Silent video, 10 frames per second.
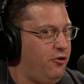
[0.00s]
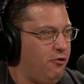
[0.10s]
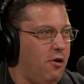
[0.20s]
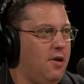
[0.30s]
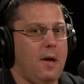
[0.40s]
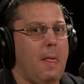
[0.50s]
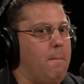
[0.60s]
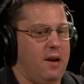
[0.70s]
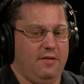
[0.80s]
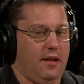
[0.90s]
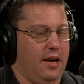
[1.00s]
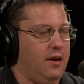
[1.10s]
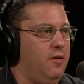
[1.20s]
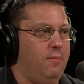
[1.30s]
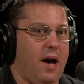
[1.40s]
For sure, but it's not
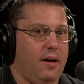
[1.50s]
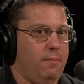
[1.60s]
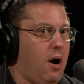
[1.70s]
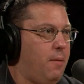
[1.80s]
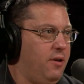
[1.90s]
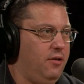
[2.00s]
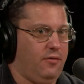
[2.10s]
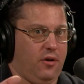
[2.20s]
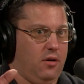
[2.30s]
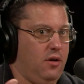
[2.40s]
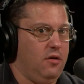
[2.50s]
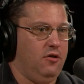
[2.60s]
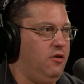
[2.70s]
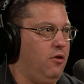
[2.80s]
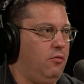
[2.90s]
like you're buying properties for
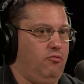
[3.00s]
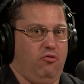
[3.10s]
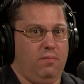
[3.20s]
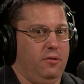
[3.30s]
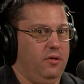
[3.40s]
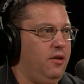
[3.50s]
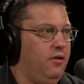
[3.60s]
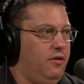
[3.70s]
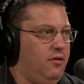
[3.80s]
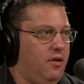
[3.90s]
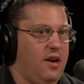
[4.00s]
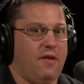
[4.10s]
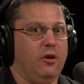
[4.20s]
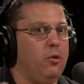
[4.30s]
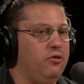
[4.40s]
triple digits and you
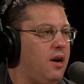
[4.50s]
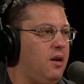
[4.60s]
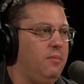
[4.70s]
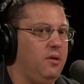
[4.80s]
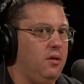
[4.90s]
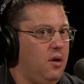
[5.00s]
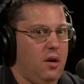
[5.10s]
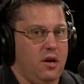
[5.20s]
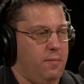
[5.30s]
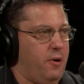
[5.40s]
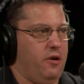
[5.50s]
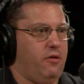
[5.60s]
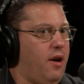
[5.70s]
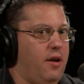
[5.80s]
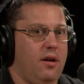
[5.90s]
have loans on them and you're putting your
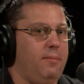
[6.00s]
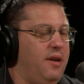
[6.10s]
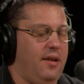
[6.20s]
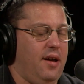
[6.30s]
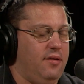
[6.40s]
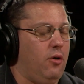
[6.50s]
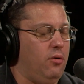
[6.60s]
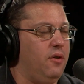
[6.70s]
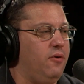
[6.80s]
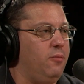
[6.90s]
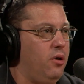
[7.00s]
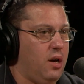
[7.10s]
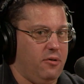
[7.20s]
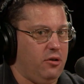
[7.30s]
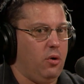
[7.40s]
credit up. It's a whole different
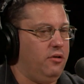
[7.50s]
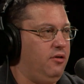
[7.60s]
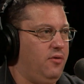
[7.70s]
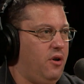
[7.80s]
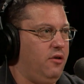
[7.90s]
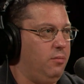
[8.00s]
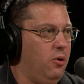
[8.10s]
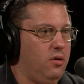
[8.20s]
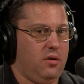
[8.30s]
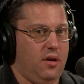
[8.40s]
ballgame. The loss is very small.